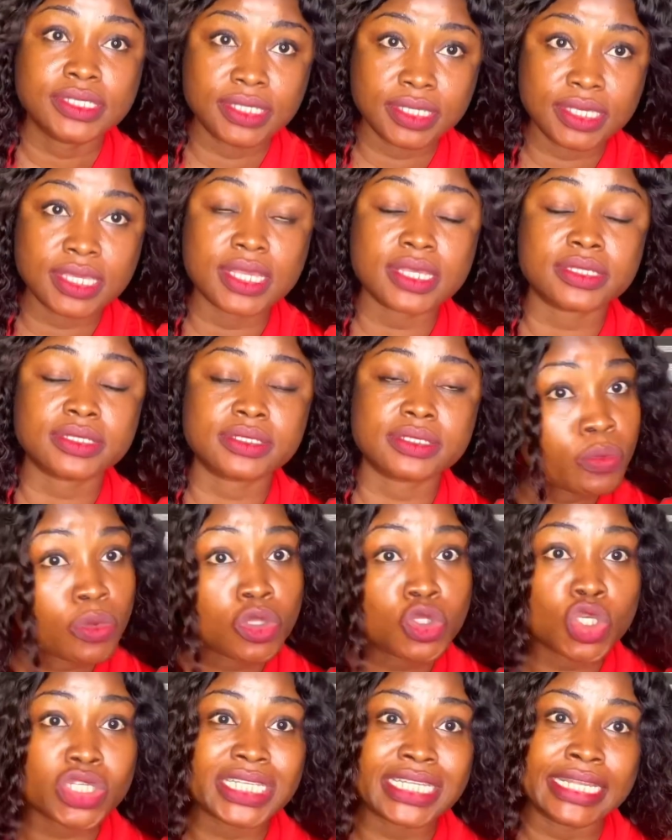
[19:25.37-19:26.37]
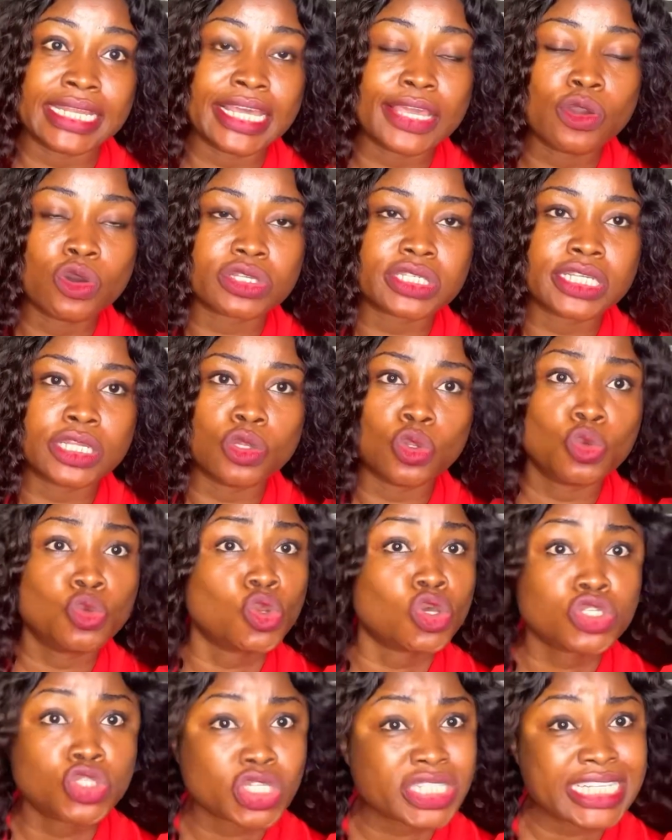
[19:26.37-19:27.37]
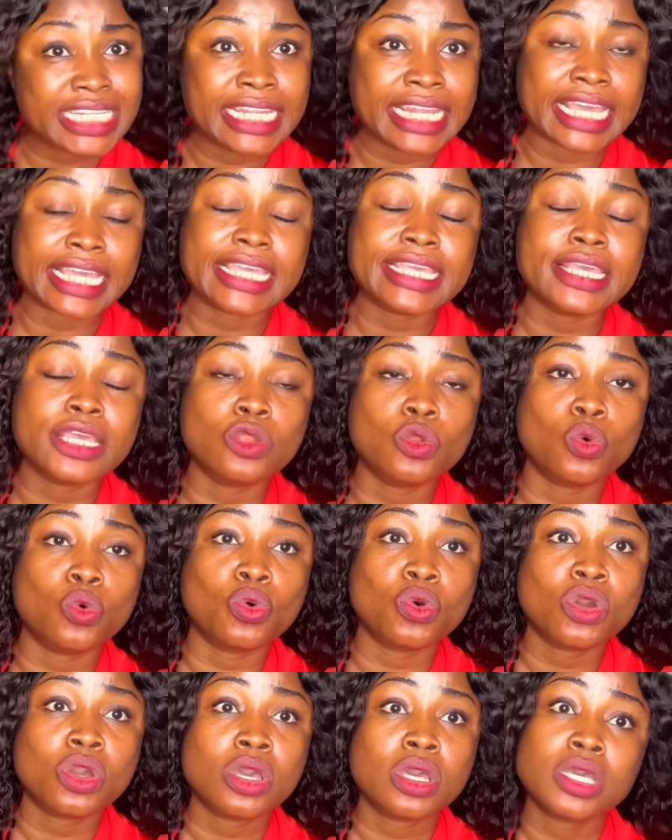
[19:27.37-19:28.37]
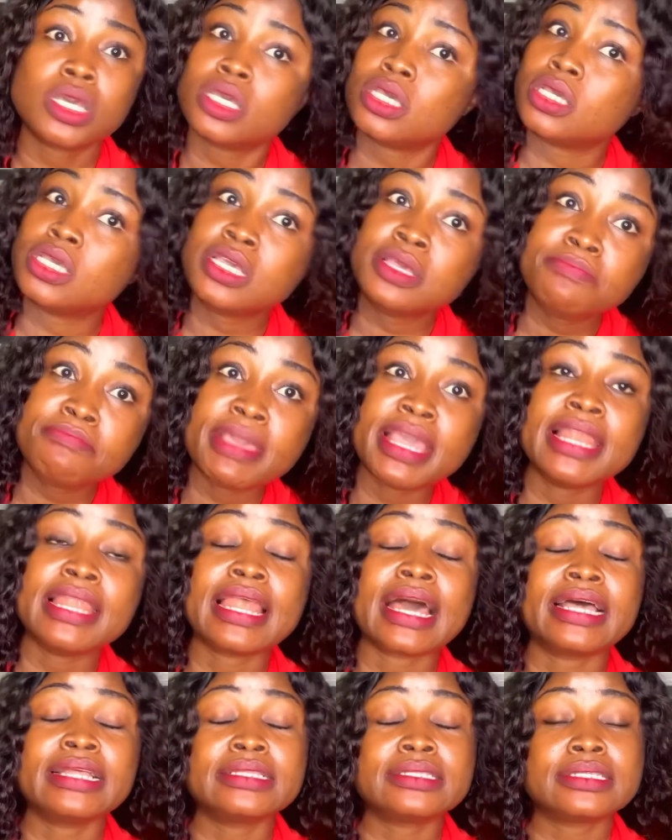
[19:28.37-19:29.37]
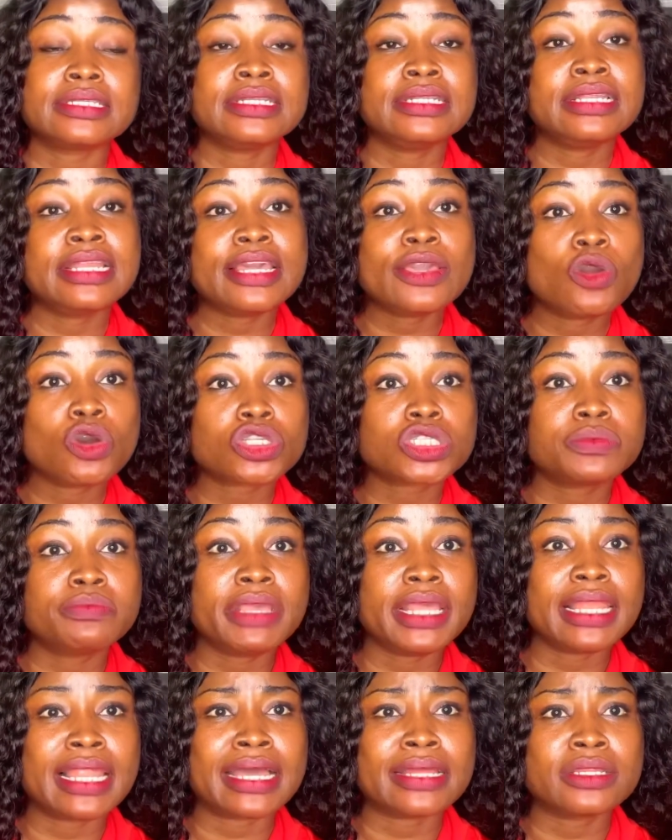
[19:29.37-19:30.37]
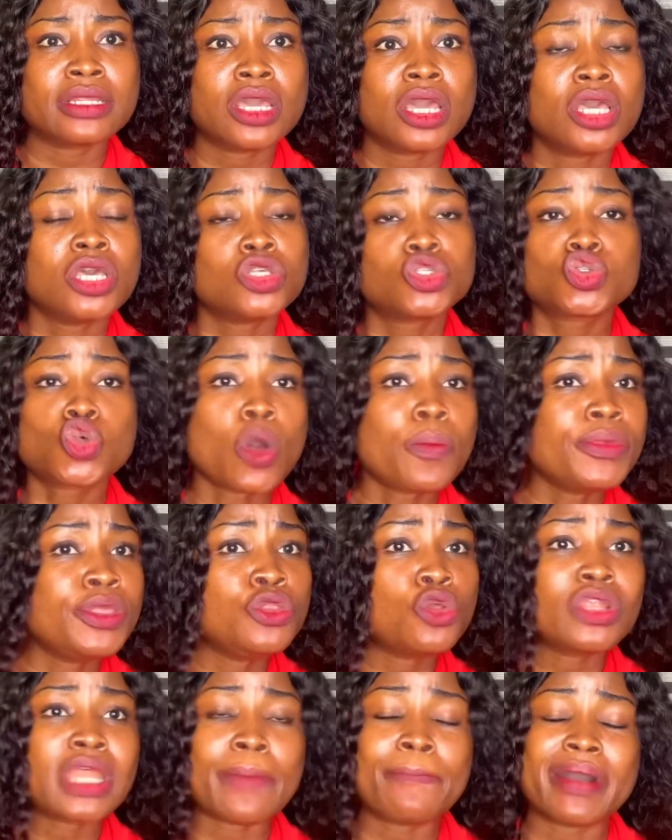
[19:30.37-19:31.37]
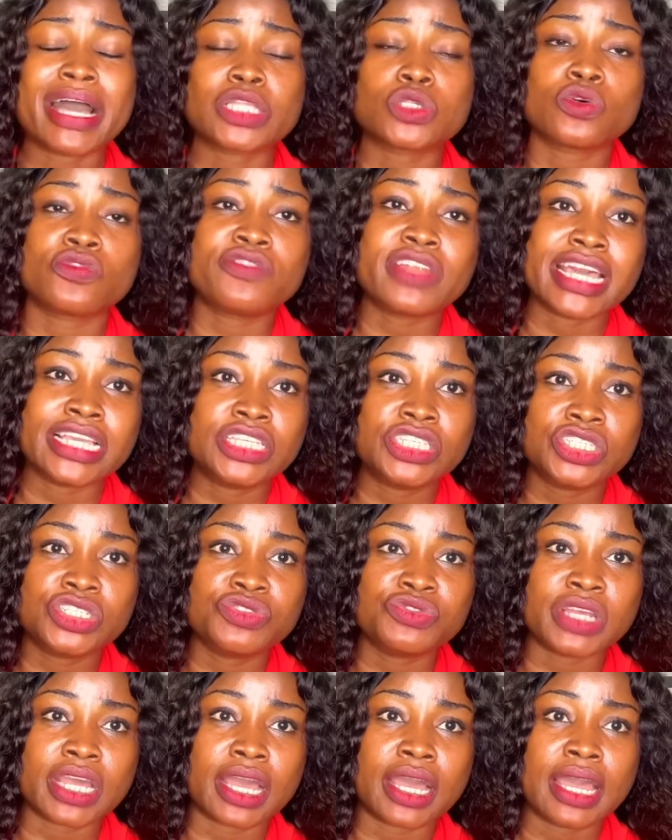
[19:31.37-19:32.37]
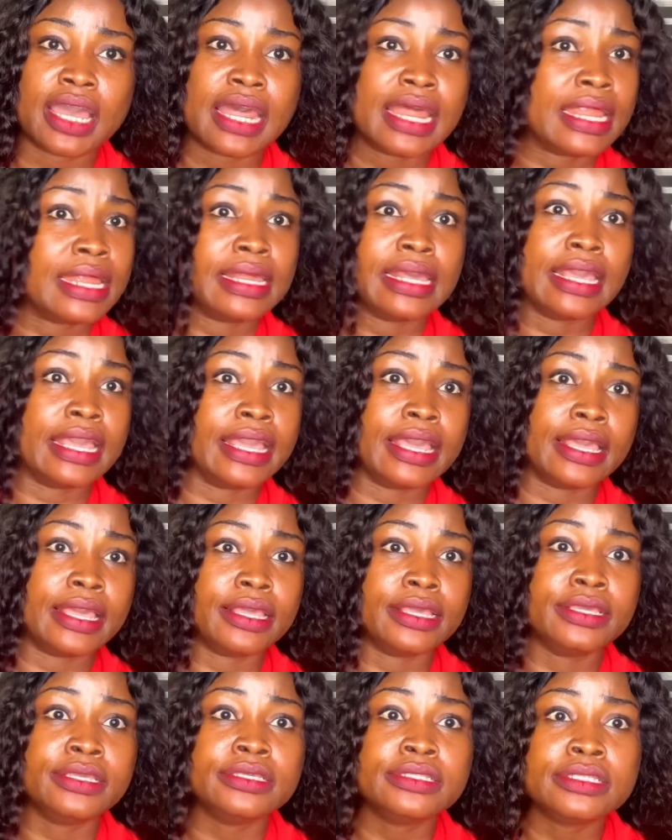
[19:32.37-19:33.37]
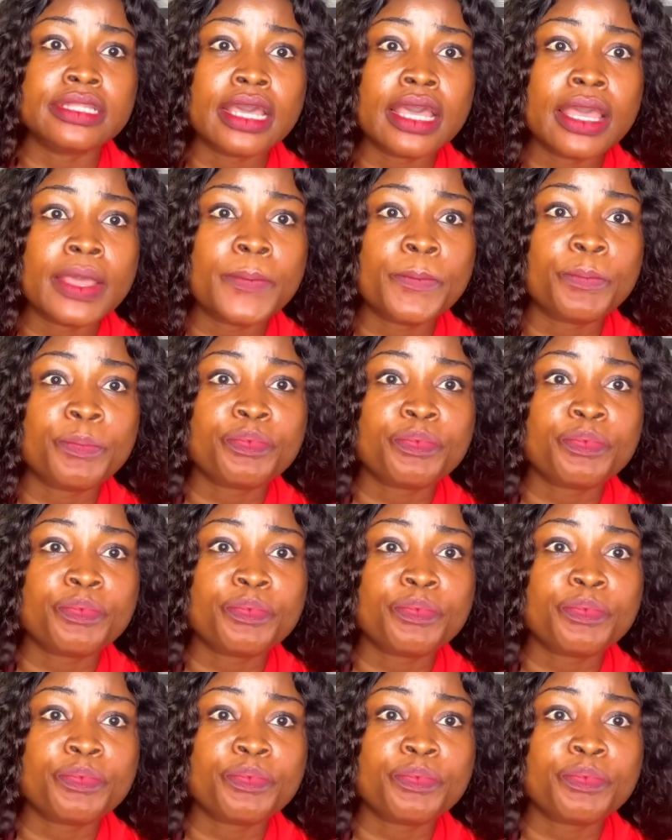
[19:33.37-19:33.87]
Yes, not just in Lagos alone, not just in Lekki alone, in mainland, in Lagos mainland, some in other parts of Nigeria, in